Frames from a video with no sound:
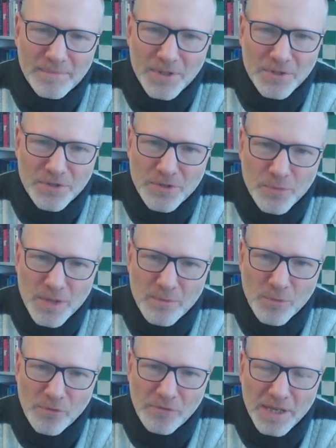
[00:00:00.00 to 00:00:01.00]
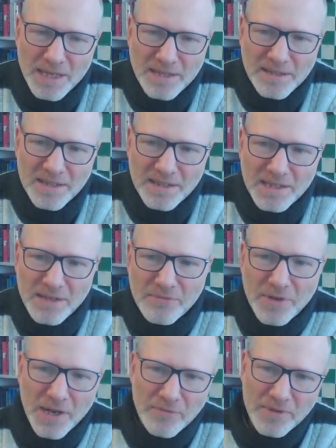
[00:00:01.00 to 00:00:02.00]
concerned with the move e6,
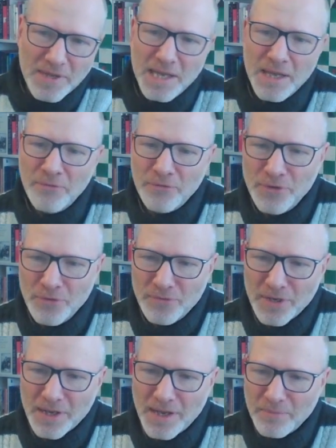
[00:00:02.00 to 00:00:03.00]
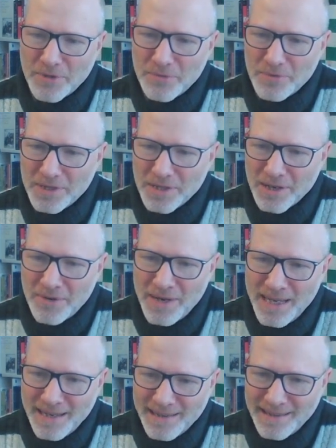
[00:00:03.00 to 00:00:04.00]
e5. If you recapture with the
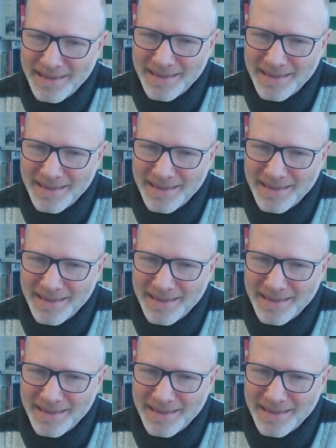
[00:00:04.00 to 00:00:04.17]
queen,